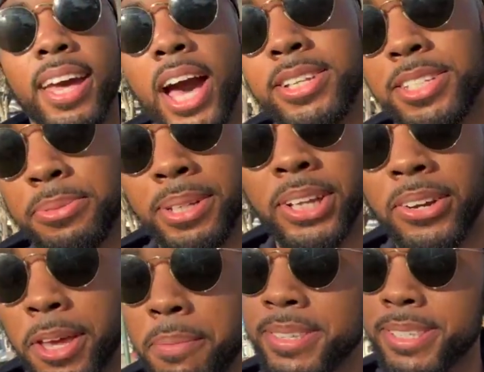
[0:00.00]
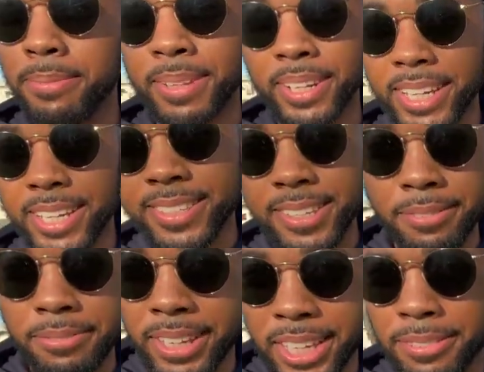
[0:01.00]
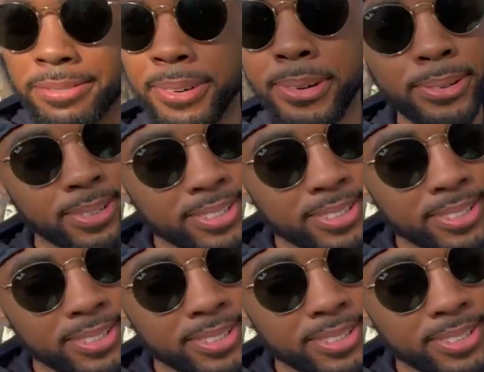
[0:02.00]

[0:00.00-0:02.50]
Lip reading: I just went to go get me something to eat, some vegan food.